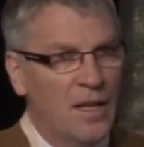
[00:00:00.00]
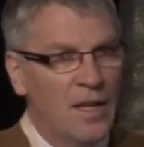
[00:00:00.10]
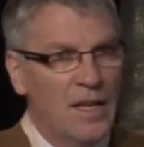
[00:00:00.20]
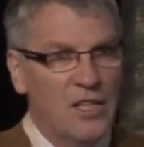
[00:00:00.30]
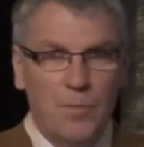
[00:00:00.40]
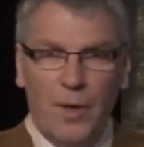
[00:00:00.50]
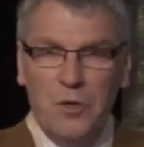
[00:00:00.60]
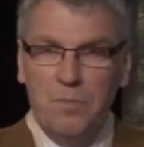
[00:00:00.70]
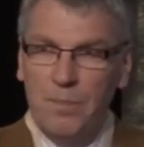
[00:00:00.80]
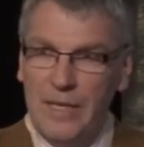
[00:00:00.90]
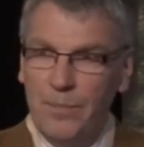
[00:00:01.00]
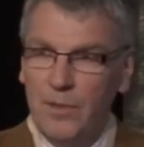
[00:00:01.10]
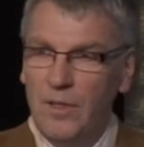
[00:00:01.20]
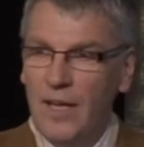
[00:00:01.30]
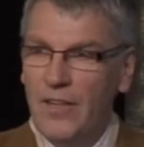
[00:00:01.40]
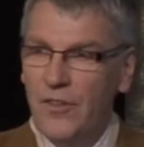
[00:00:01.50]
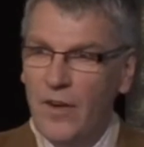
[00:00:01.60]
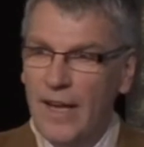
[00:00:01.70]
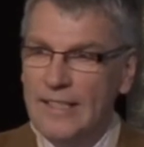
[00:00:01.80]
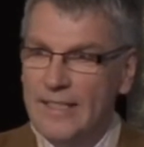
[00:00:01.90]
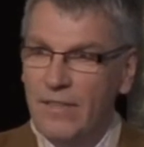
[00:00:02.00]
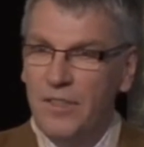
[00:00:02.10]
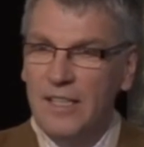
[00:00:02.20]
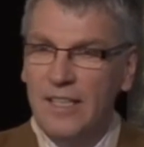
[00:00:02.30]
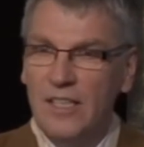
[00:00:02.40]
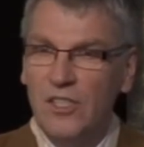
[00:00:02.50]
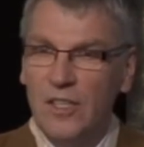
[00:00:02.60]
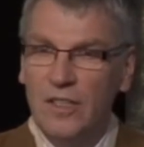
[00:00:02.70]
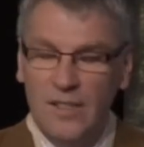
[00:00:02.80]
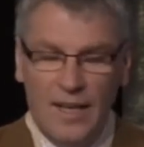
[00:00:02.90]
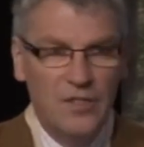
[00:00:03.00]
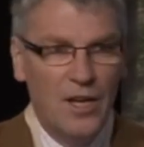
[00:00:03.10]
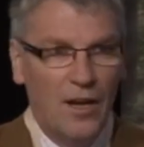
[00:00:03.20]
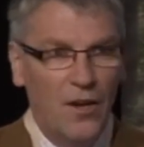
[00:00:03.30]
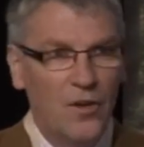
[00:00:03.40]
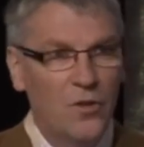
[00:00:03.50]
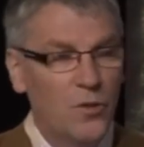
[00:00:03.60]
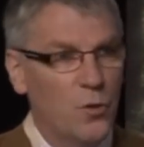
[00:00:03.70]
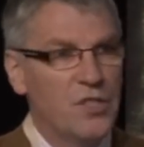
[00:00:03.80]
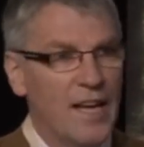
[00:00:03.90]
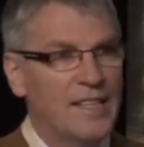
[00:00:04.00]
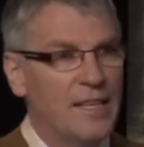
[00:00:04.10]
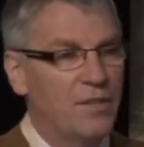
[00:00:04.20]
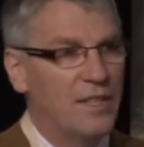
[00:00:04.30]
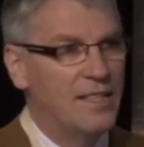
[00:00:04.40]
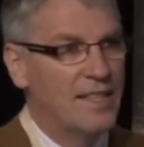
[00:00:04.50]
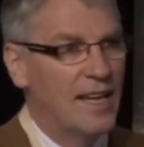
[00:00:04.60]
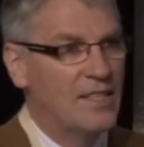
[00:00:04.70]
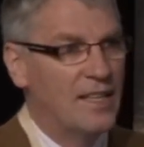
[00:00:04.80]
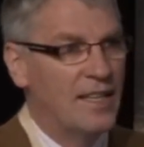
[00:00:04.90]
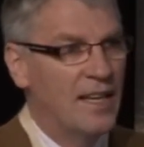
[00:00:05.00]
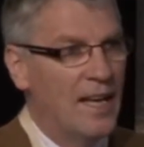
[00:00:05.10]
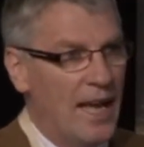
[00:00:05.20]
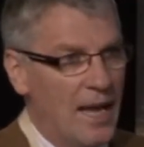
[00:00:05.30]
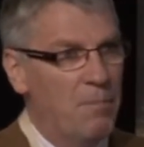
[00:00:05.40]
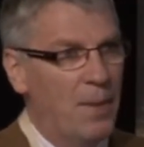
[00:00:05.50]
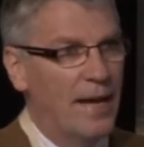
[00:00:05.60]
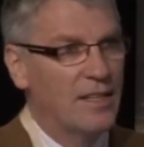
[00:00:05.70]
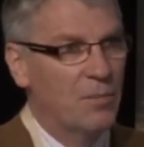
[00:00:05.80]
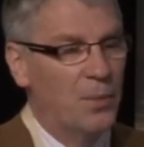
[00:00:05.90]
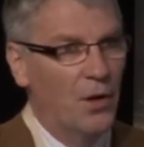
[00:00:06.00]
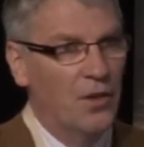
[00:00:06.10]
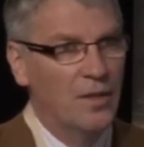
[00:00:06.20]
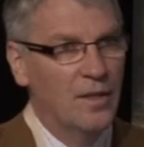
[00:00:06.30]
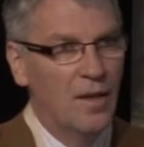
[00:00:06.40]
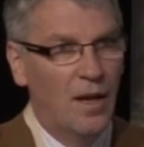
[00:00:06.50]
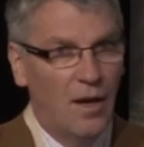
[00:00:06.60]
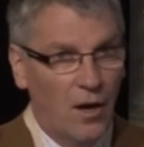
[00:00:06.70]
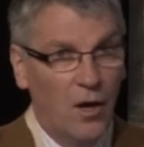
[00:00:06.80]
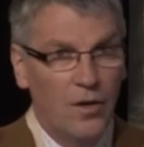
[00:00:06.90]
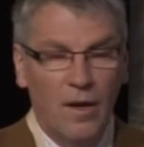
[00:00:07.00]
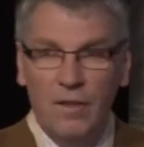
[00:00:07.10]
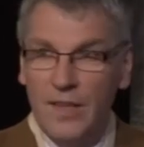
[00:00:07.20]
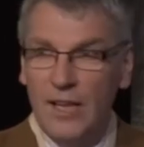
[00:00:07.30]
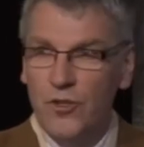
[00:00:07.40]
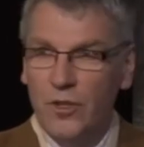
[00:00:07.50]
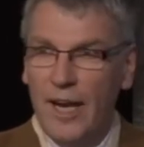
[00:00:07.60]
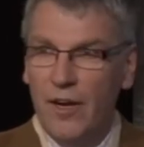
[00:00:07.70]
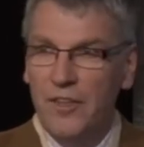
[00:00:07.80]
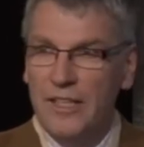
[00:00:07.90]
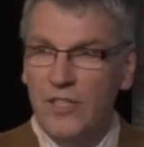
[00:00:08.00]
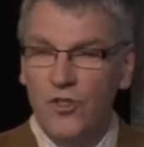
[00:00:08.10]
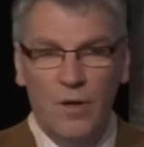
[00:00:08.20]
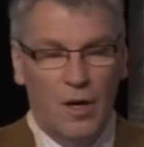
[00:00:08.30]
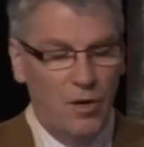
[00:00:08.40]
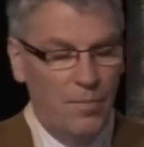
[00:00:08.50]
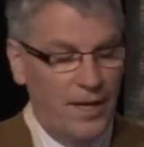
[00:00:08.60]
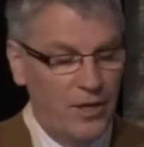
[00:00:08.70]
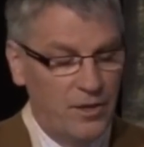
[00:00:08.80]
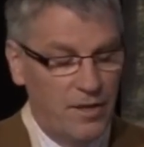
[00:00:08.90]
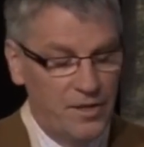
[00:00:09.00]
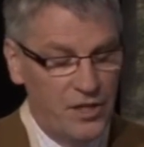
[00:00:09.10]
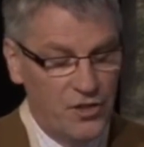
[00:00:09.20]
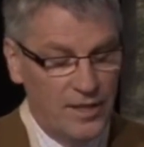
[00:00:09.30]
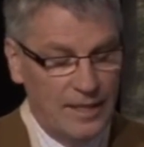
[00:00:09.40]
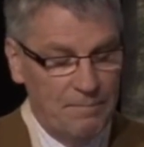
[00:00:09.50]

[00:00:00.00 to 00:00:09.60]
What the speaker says: It's about people and their activities and how those activities actually impact upon our natural heritage, our biodiversity.